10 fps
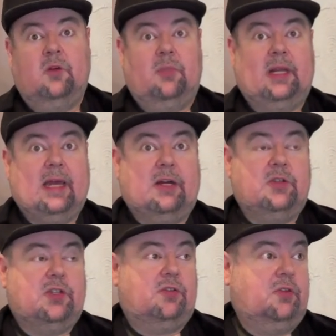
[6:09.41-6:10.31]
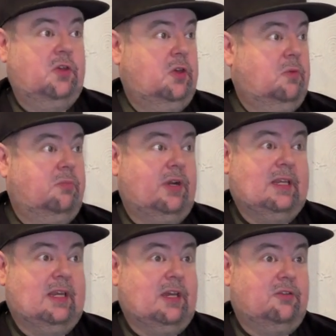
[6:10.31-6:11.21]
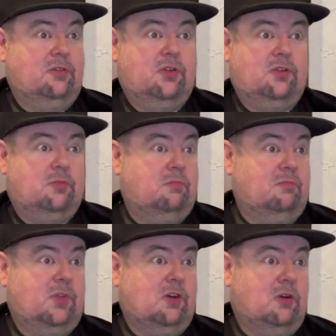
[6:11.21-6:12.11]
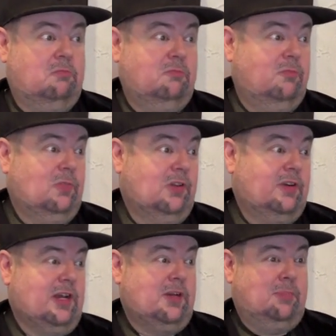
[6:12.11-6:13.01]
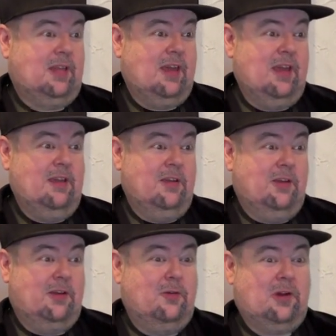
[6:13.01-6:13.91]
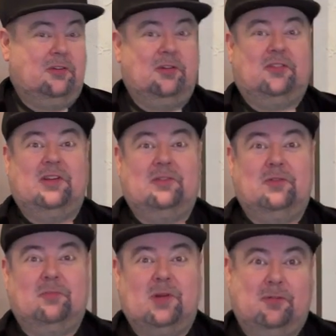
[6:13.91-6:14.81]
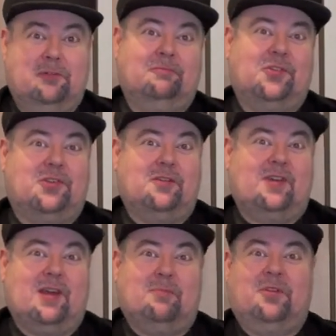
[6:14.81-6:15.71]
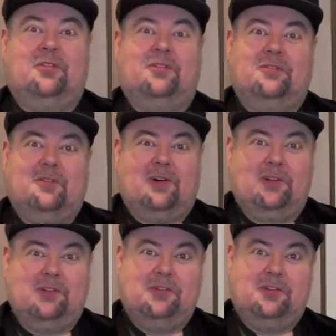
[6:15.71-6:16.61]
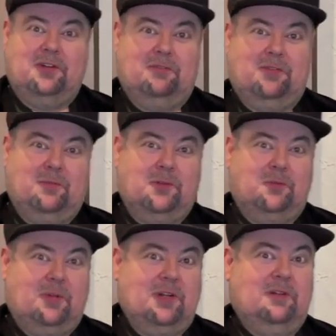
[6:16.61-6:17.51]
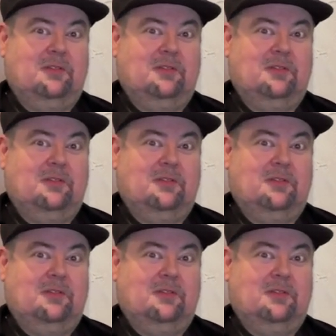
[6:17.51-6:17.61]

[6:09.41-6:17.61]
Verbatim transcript: But yeah, it was just Small world, pretty huh? natural, just, you know, learn how to play, go out there, sit in with people. Stuff happens. All is good for the most part.